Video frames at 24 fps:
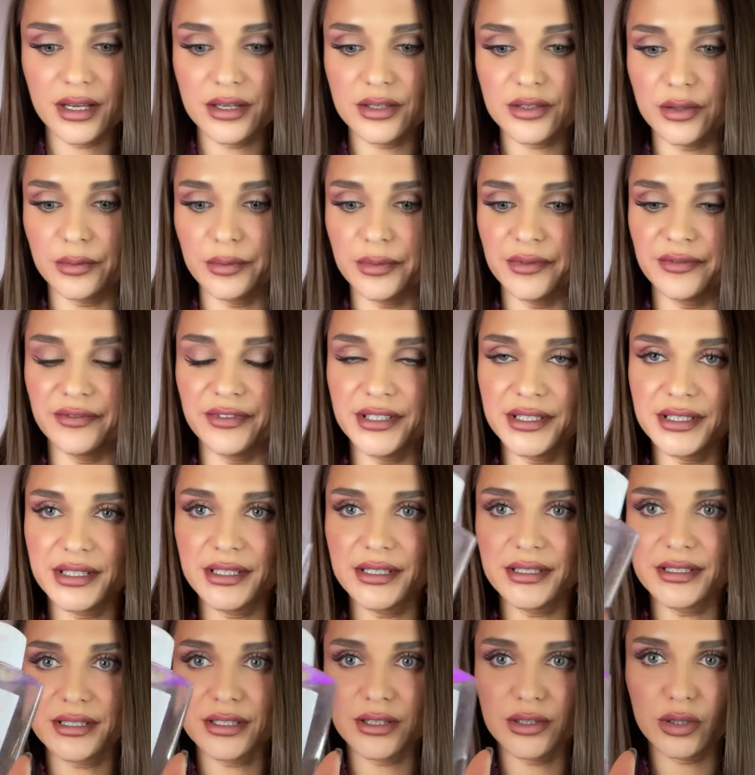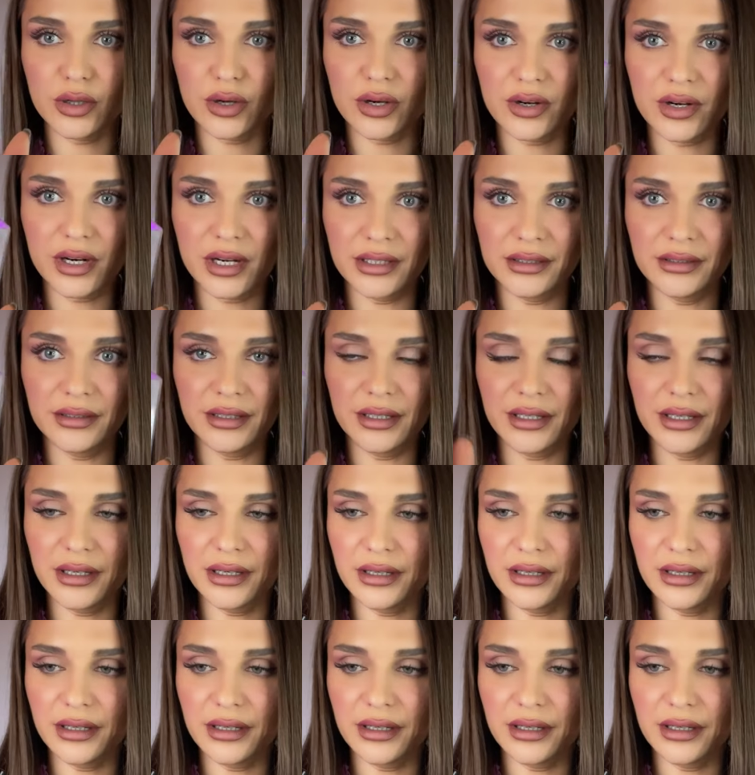So this is Klorane